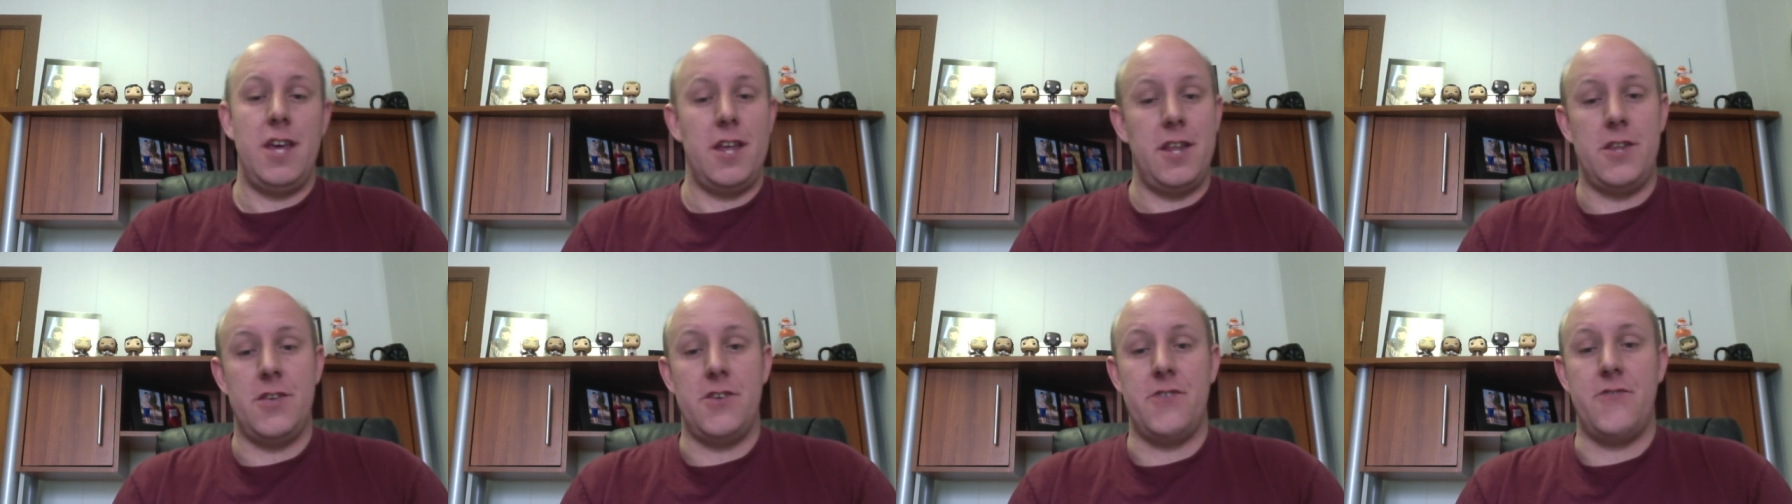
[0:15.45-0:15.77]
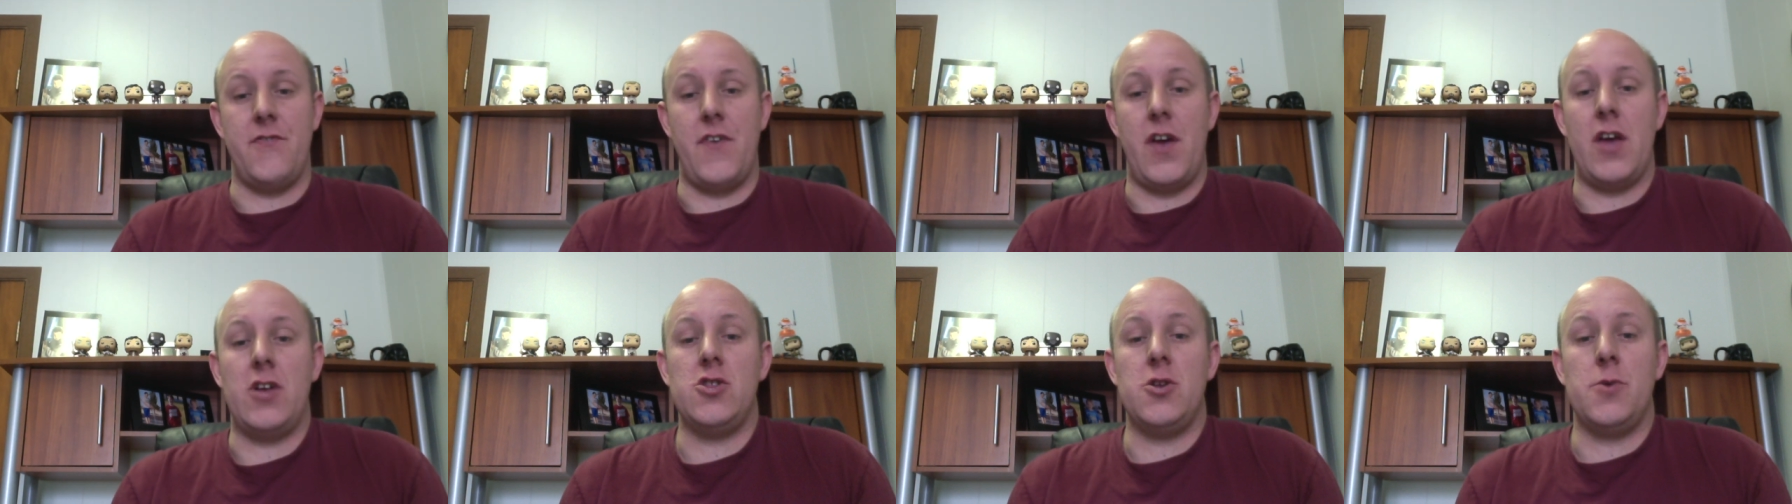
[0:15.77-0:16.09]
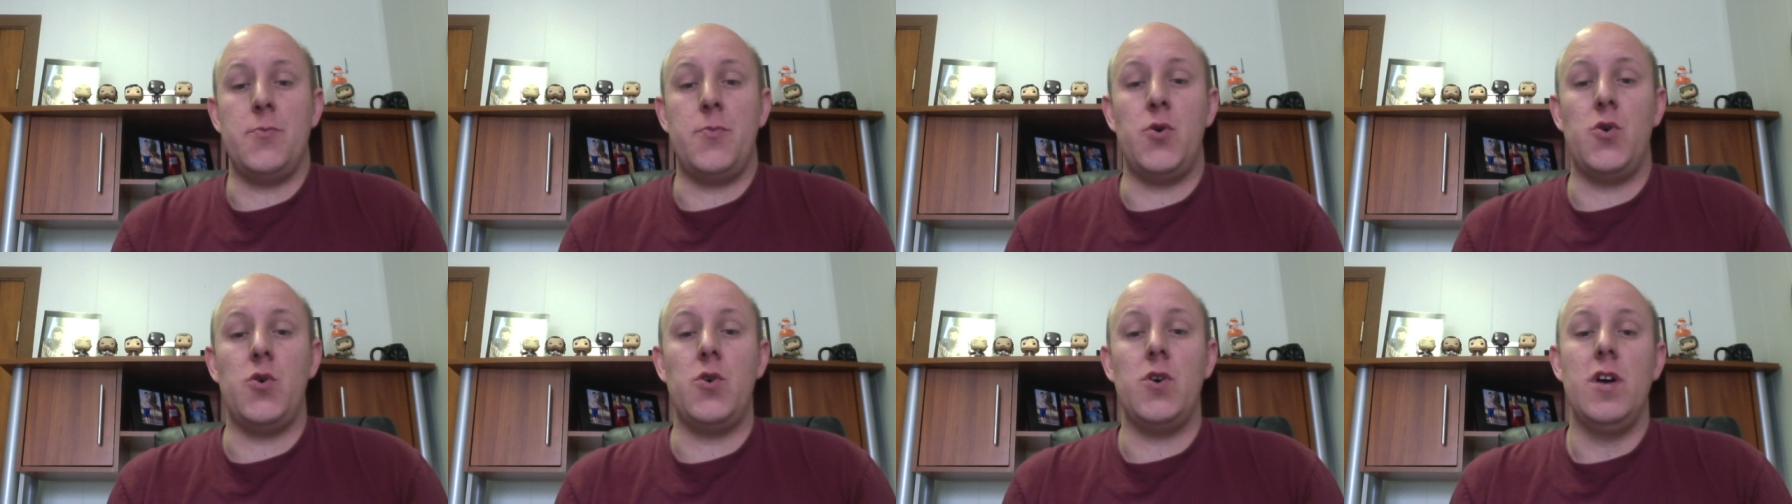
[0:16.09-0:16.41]
it is
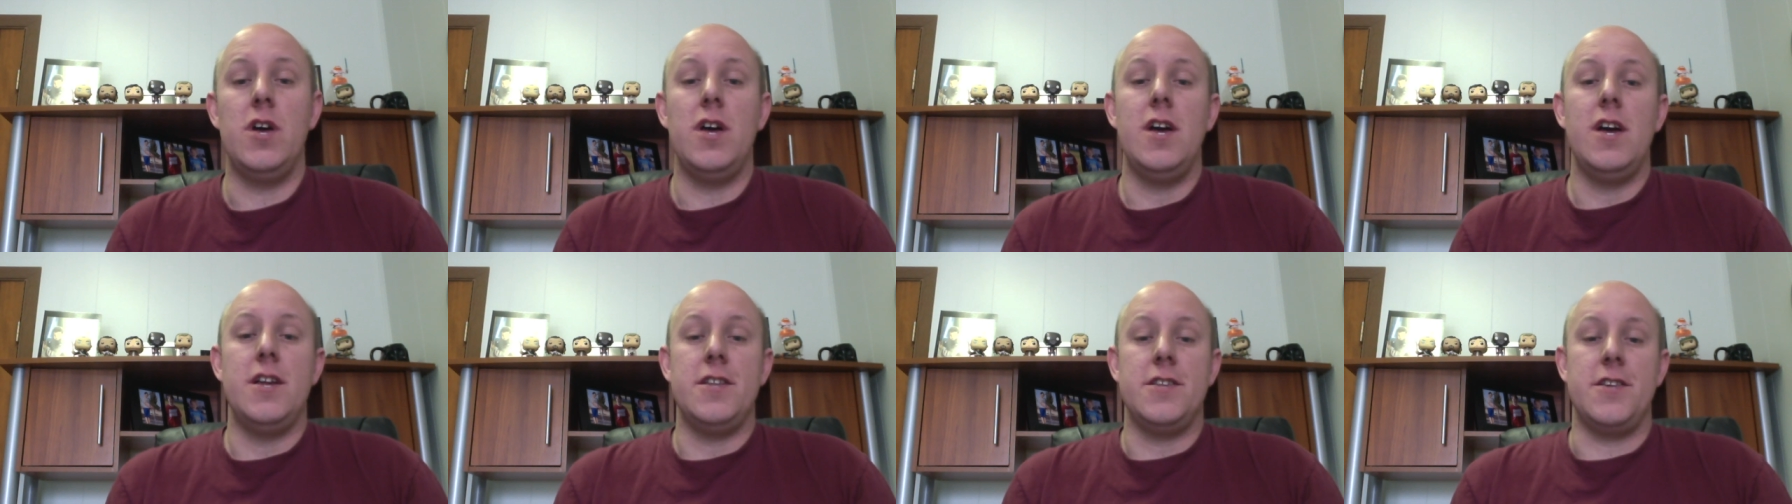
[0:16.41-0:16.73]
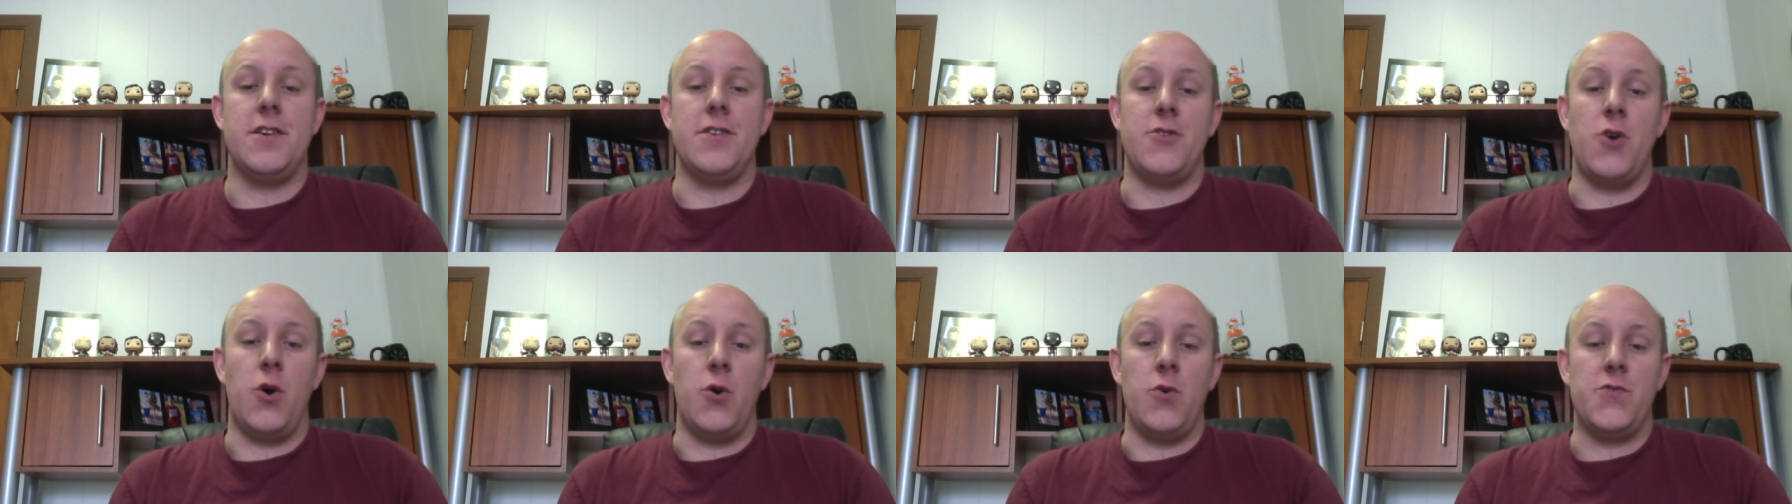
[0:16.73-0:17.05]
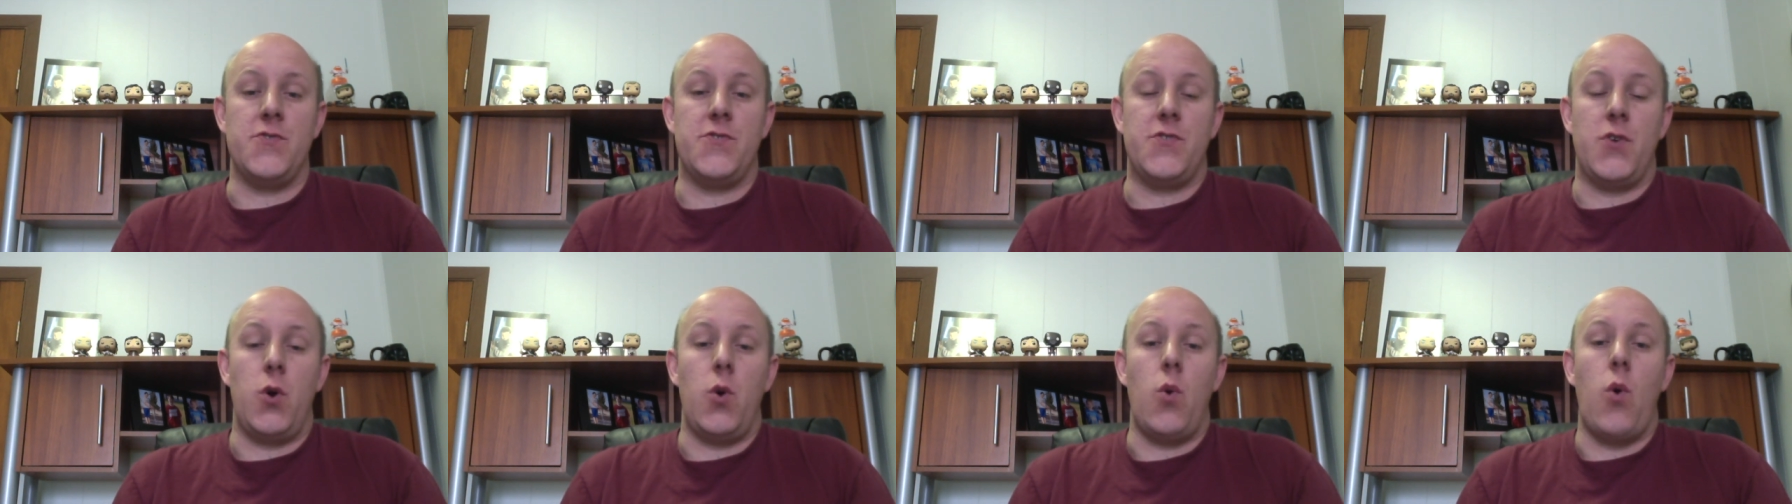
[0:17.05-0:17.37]
available to
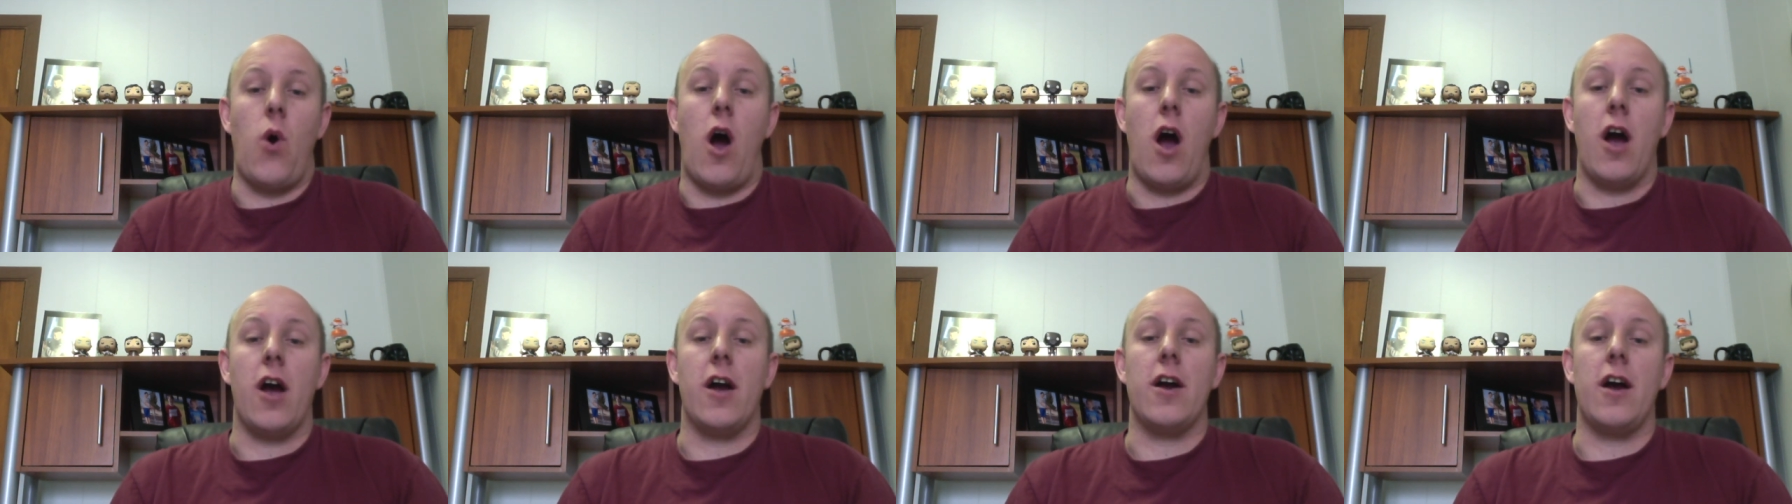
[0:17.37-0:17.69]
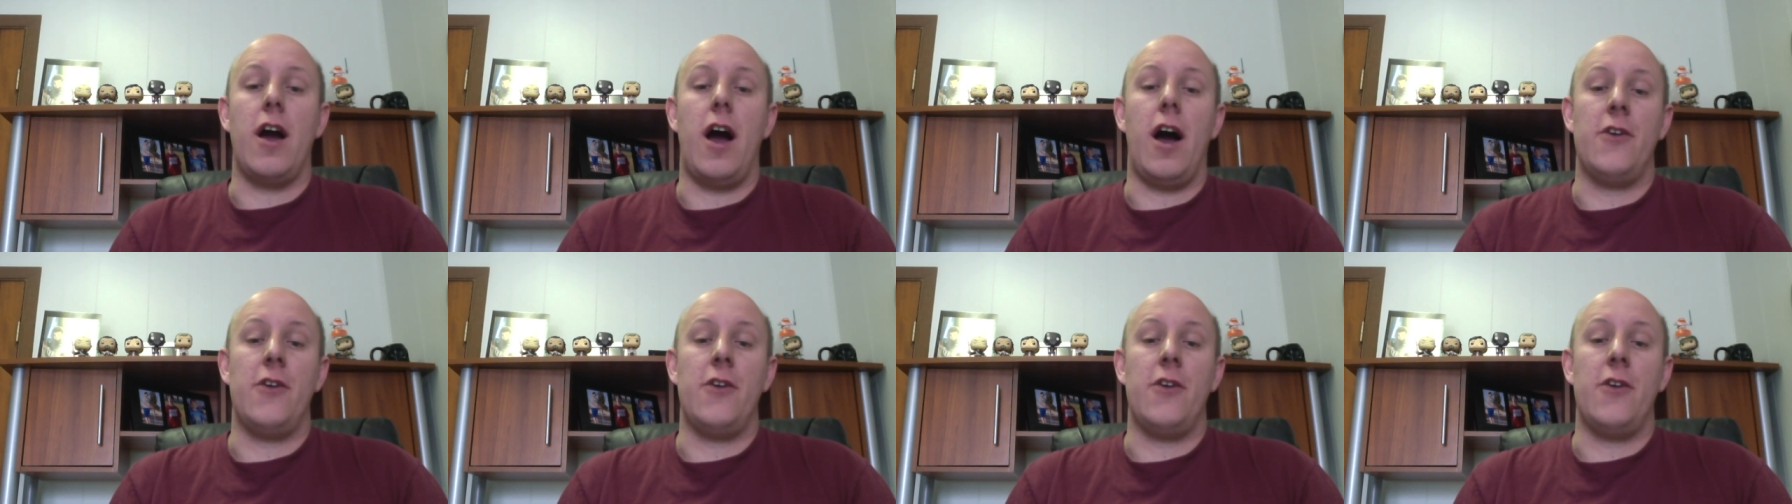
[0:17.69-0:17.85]
those who are